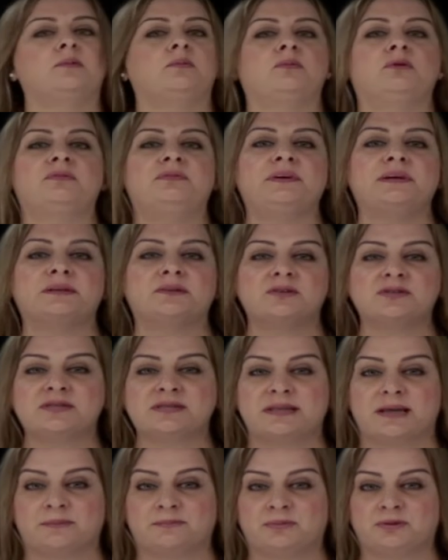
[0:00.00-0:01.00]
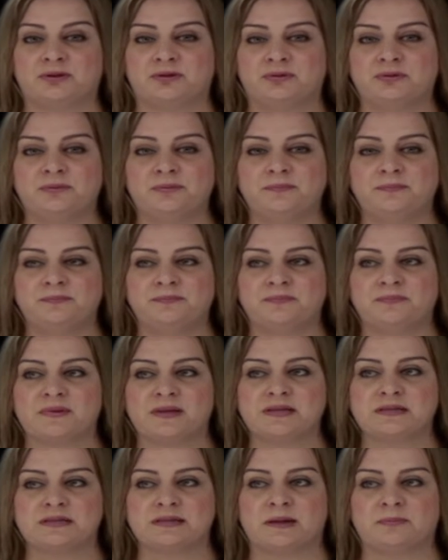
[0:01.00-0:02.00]
Moving to step 2.
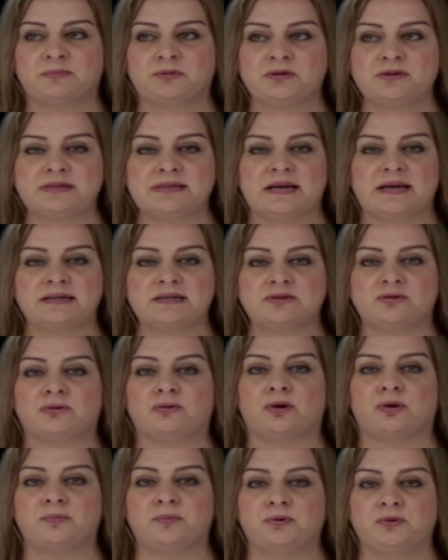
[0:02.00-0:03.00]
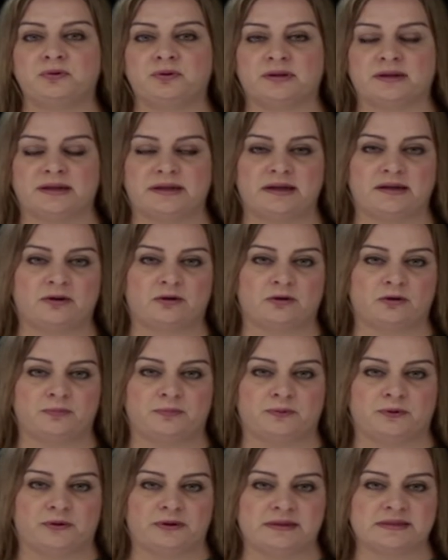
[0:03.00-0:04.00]
Step 2 says to compute critical
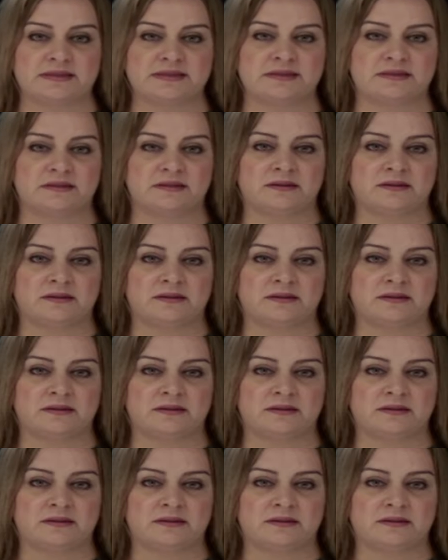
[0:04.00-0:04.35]
points.